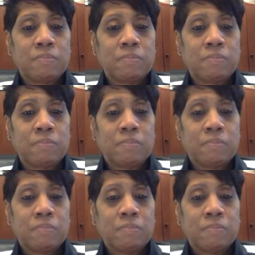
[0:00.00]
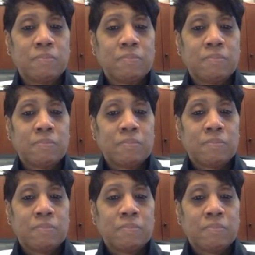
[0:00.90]

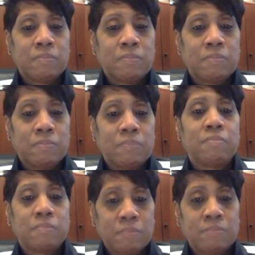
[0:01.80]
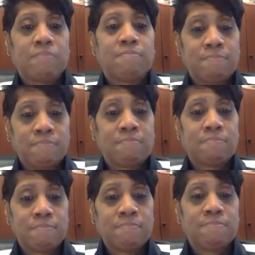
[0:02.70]

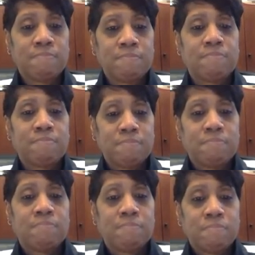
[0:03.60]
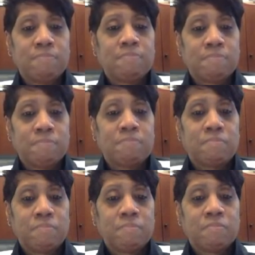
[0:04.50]

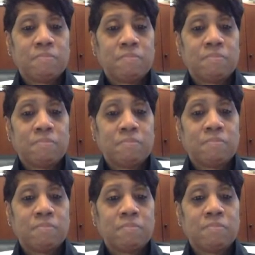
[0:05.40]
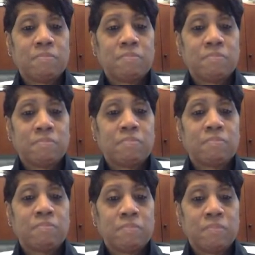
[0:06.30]

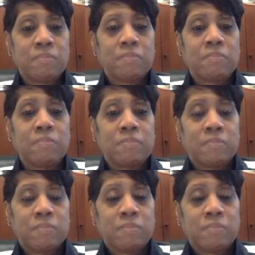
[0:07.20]
(not speaking)